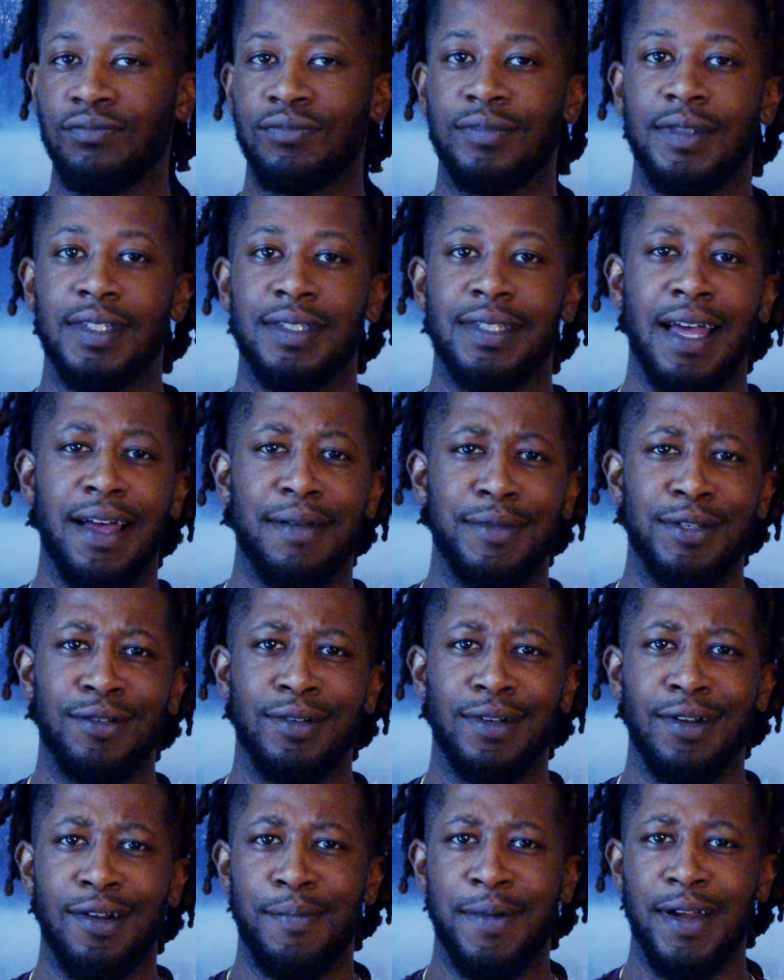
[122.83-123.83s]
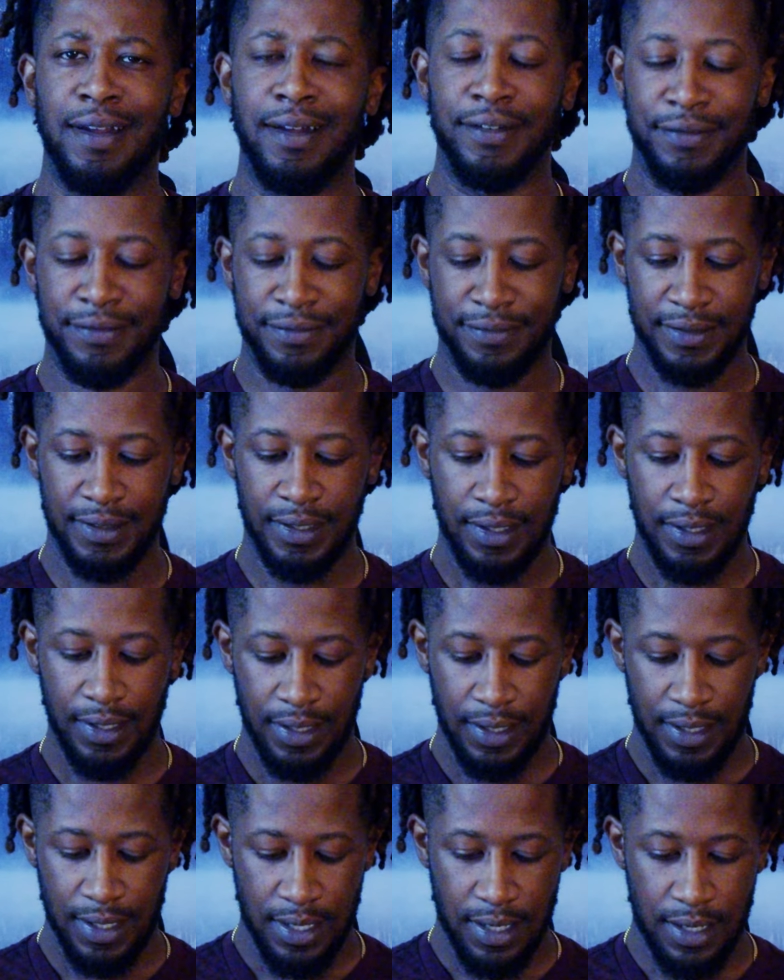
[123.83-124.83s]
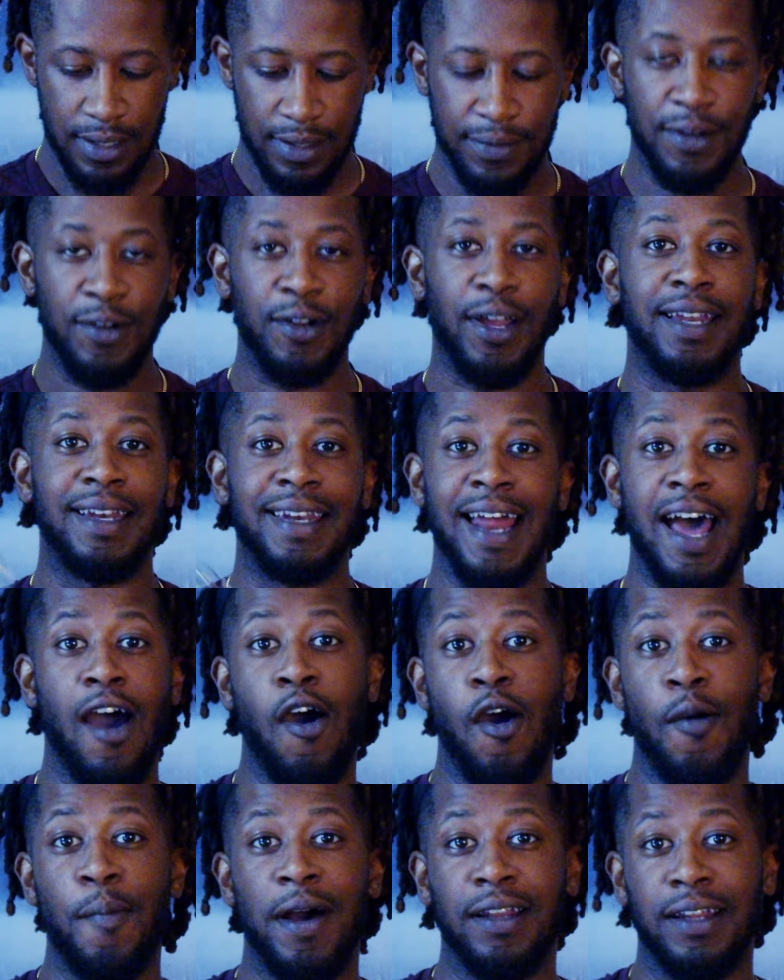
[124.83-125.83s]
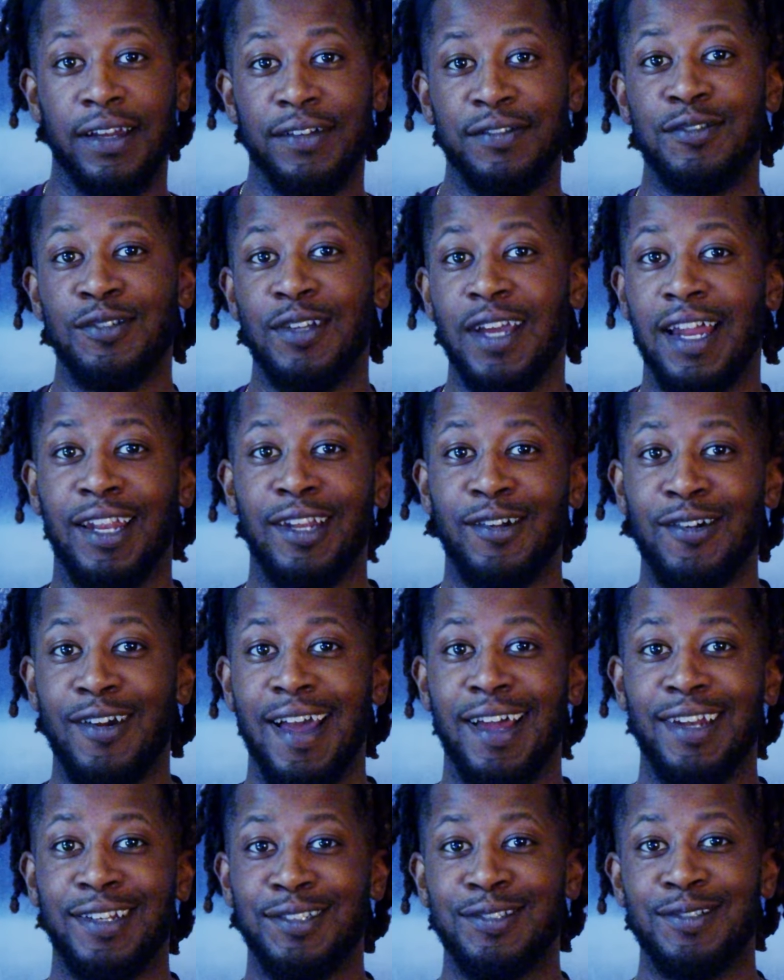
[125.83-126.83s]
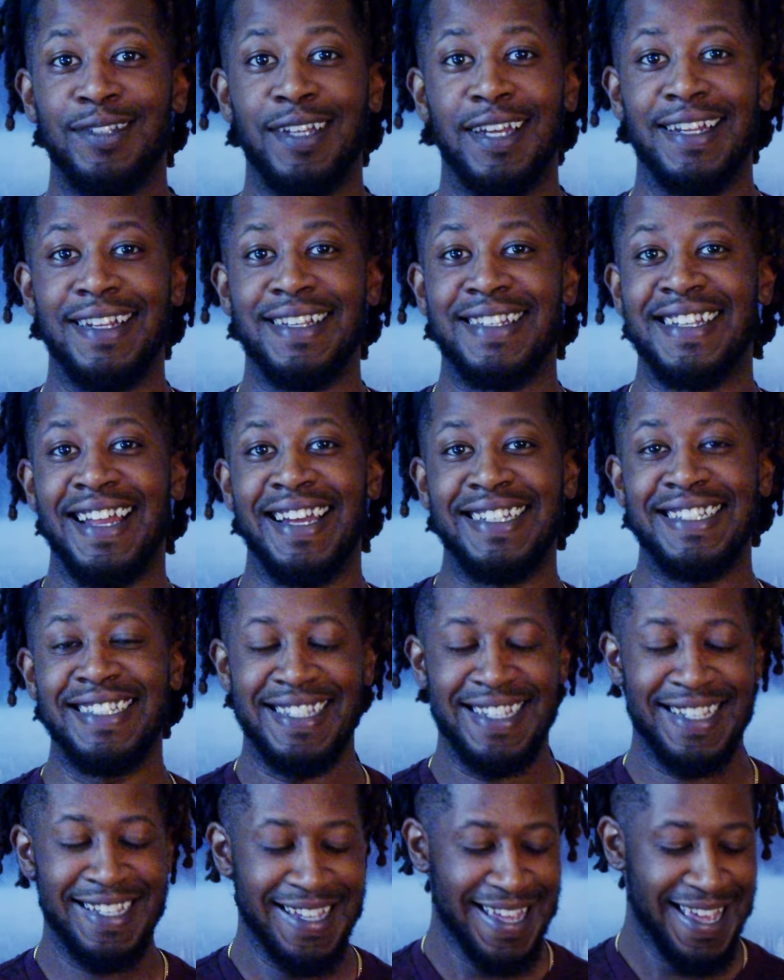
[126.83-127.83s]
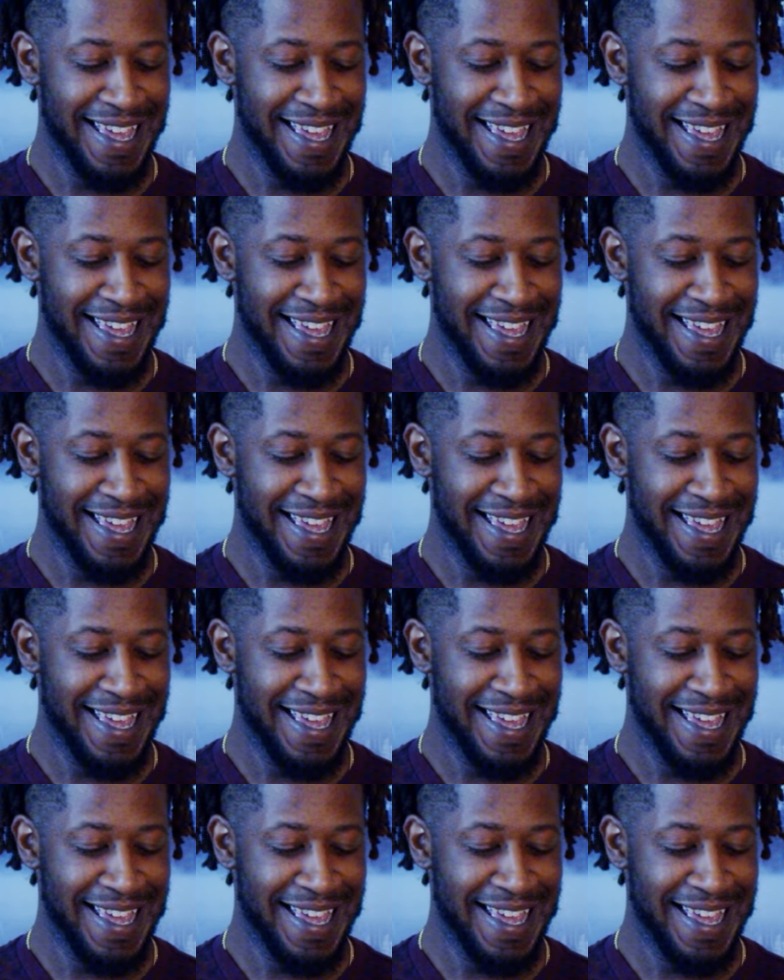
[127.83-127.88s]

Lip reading: that's how I've been doing it all my life. Okay, not all my life. You gotta learn how to do that. That's not easy.